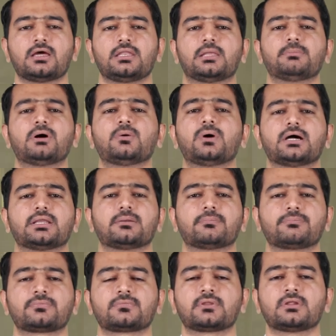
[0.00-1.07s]
Number 1,
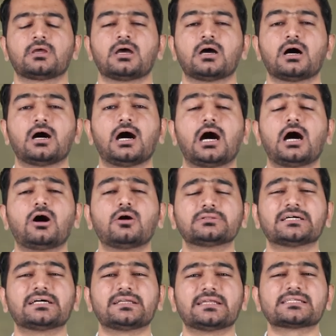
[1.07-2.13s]
how
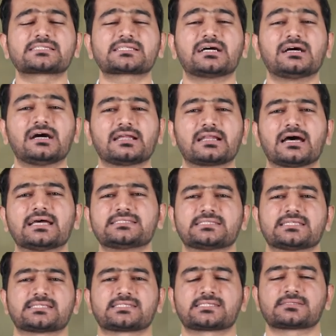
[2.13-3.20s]
the risk
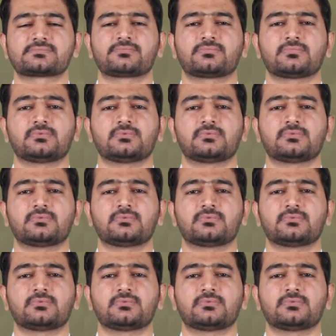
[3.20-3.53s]
arises.